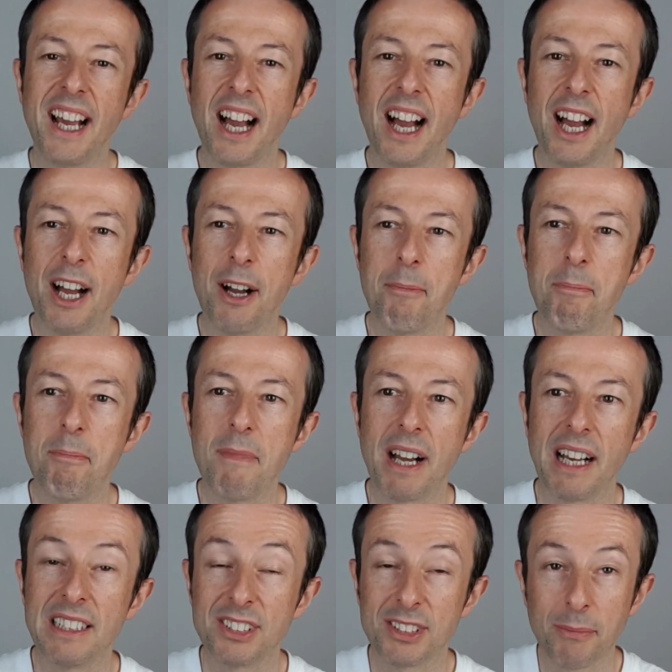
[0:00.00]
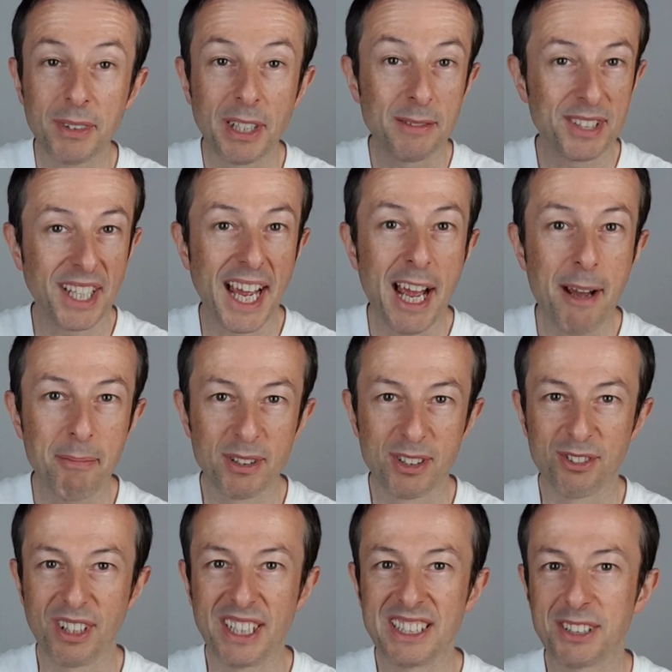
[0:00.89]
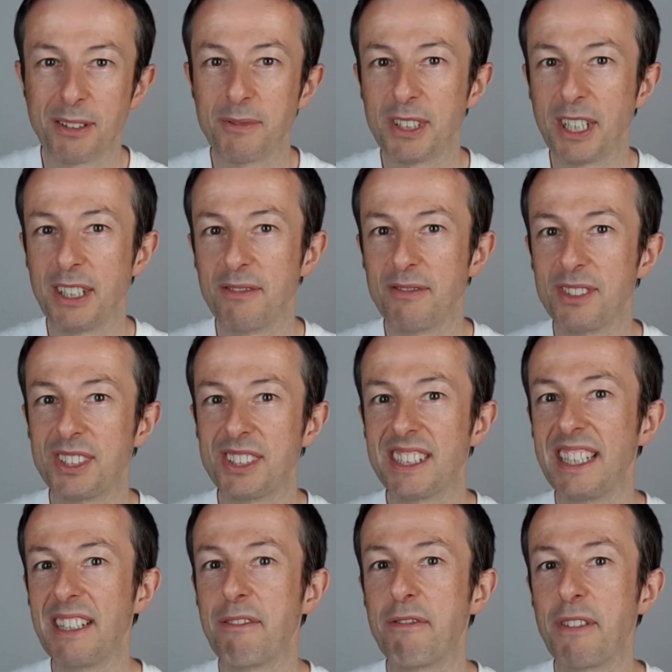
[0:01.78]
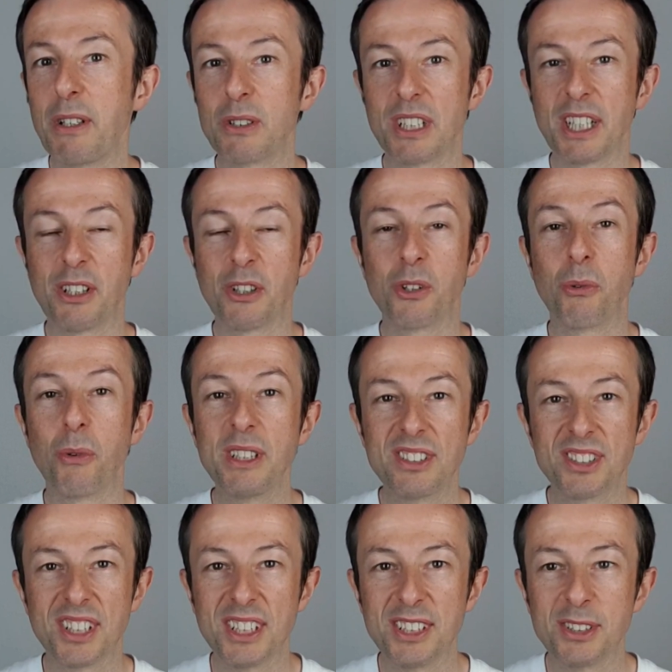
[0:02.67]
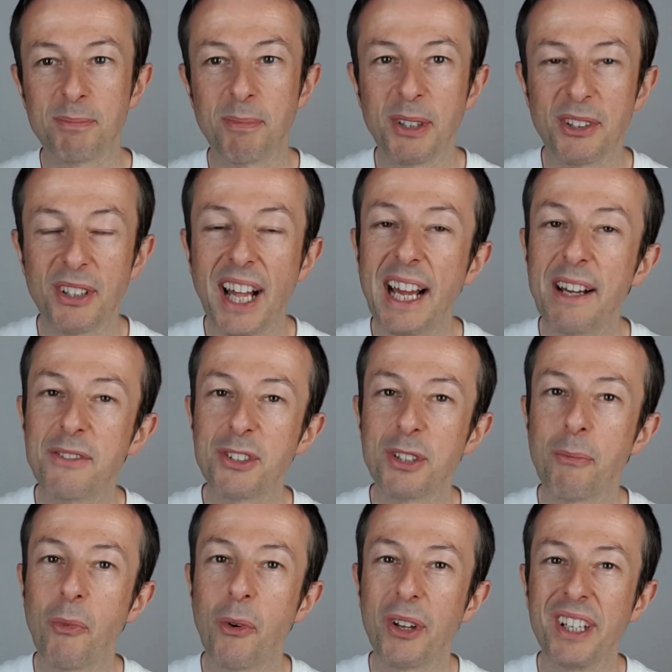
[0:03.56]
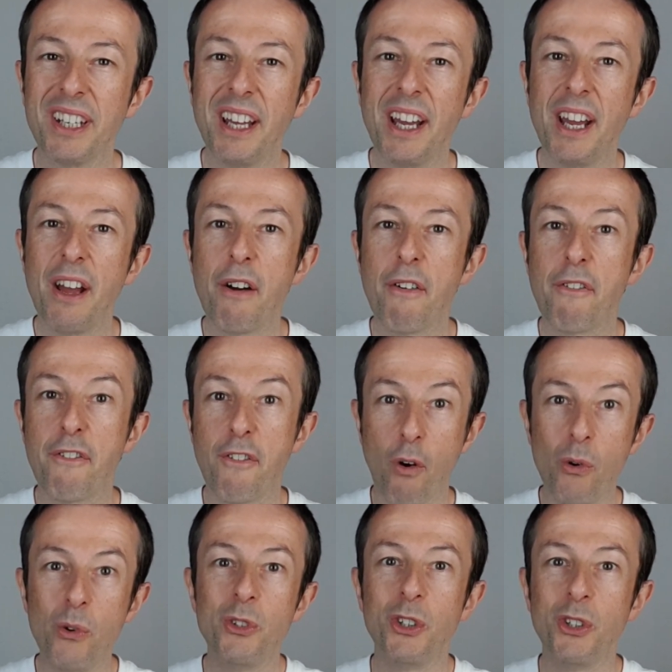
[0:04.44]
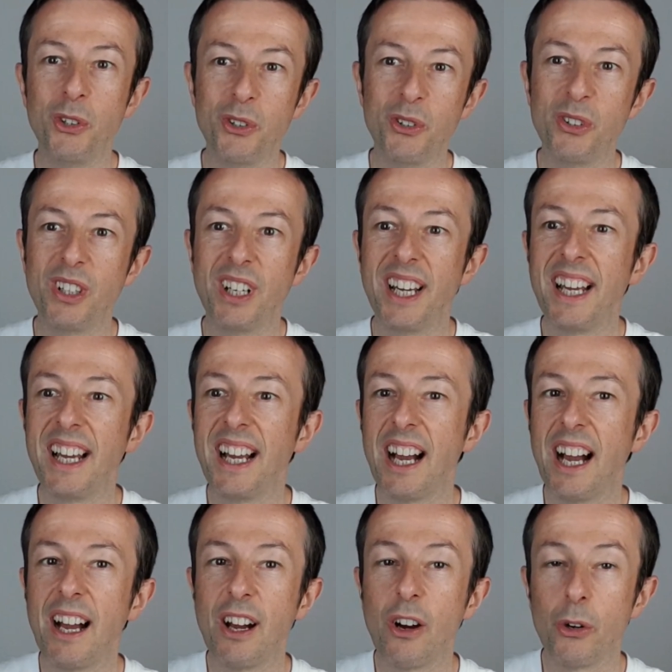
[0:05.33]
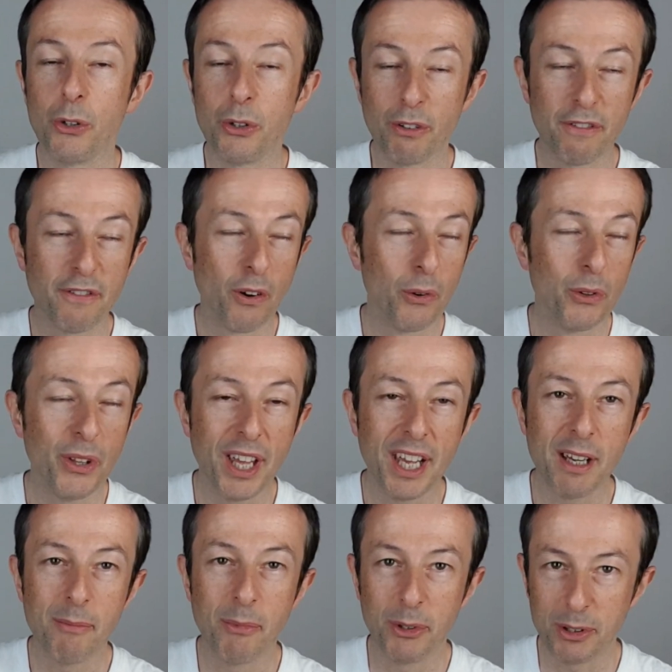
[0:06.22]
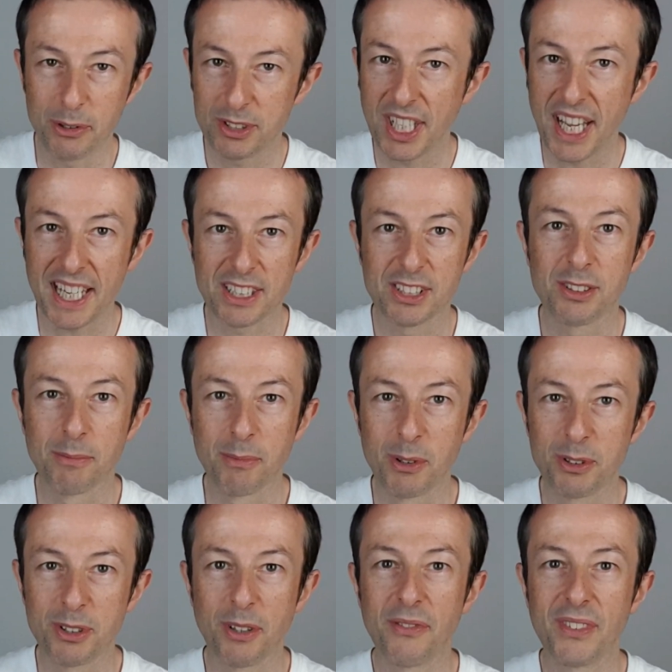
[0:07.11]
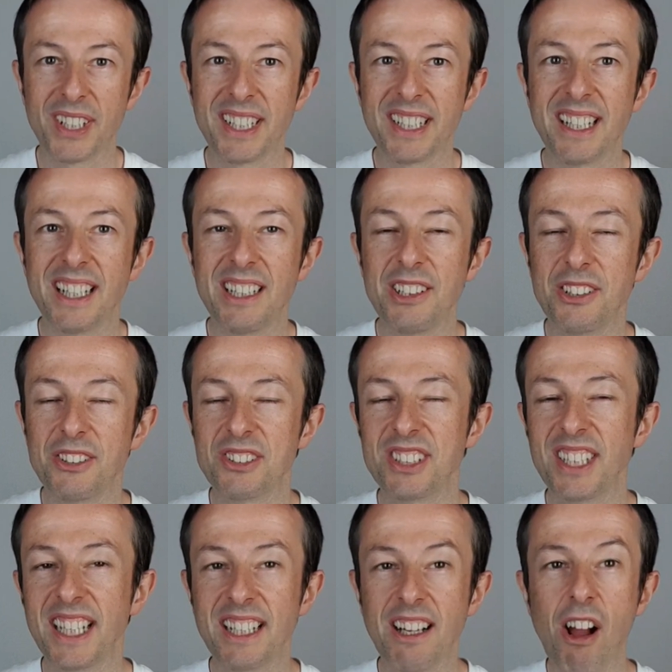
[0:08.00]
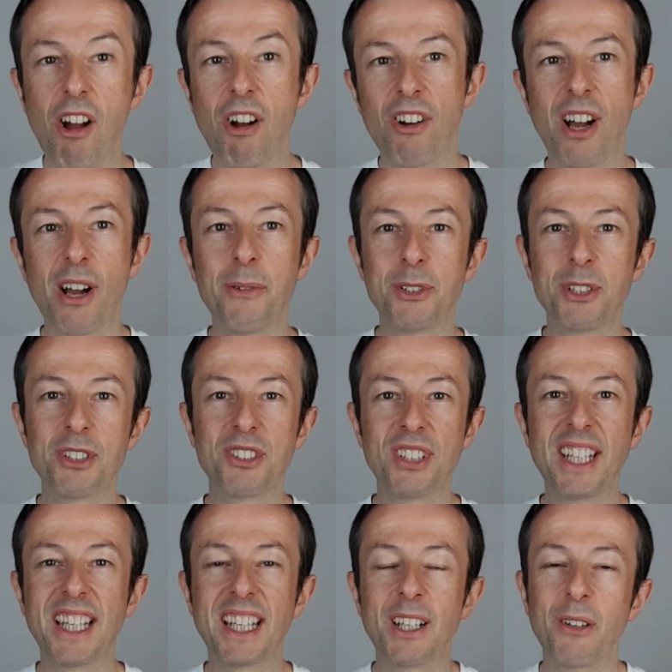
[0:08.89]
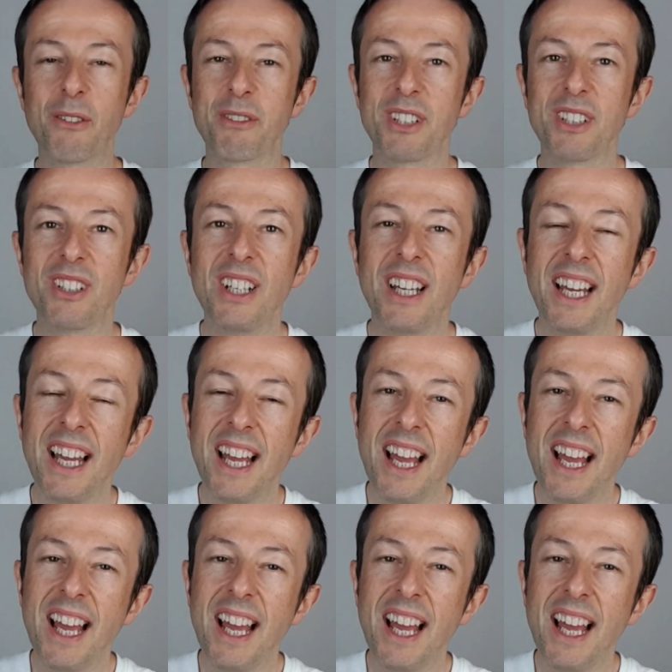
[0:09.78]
Um, and sometimes that happens, right? Sometimes it feels like a coincidence, but you'll have someone phone you uh, or you phone them or you text them or something and you're saying, Oh, I was just thinking of you.